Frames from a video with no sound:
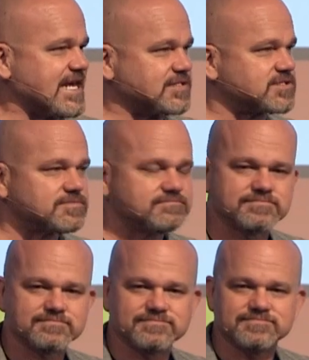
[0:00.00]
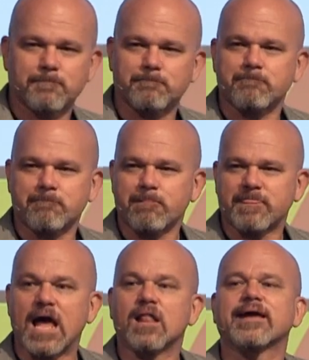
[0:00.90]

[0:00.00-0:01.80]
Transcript: things? Yeah,